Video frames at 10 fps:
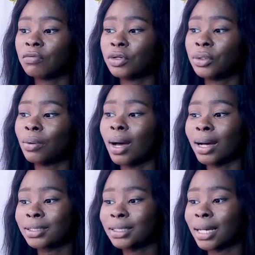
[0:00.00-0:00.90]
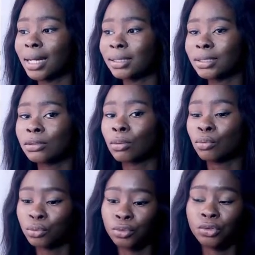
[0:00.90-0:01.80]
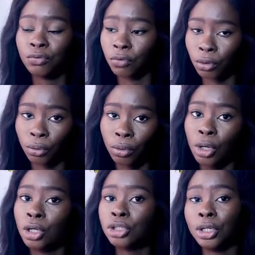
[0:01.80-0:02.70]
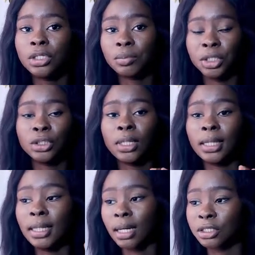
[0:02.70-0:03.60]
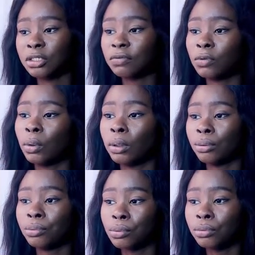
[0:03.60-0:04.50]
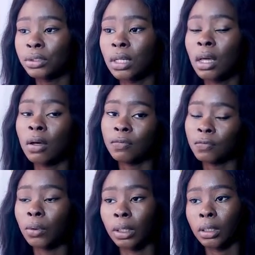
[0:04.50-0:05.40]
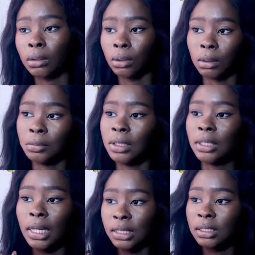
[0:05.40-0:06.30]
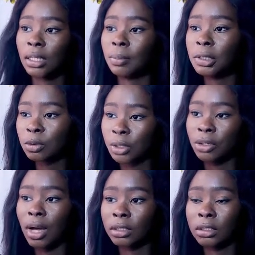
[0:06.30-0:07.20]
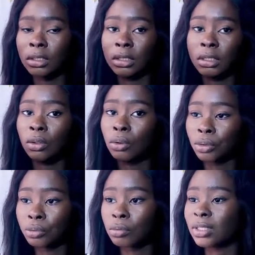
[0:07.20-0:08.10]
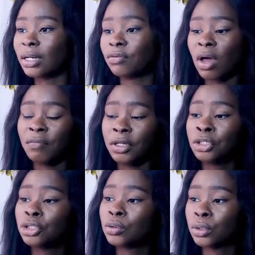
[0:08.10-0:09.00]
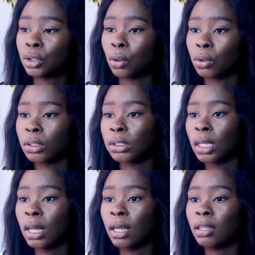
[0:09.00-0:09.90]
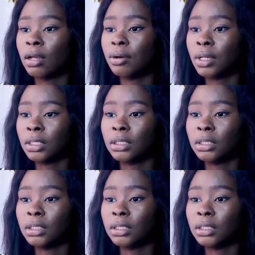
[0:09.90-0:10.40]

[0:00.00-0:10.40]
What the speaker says: video actually has some rules to follow. So you need to make sure that they're actually following the rules for Udemy. There's a place where you actually see all the rules, and if you have any issues with your course, there is a